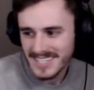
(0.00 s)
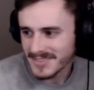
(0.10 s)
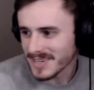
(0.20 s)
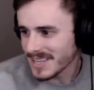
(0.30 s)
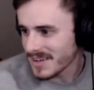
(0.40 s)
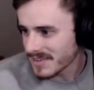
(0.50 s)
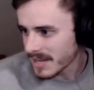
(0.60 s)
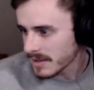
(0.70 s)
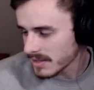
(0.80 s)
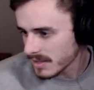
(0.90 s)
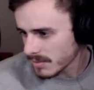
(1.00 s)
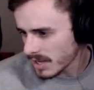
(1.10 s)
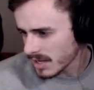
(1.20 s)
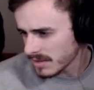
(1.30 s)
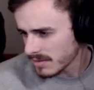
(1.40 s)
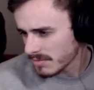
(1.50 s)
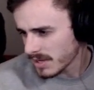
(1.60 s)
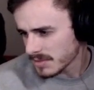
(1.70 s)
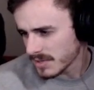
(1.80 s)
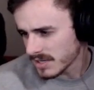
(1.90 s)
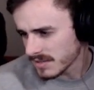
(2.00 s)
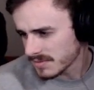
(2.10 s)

We love Pashmina.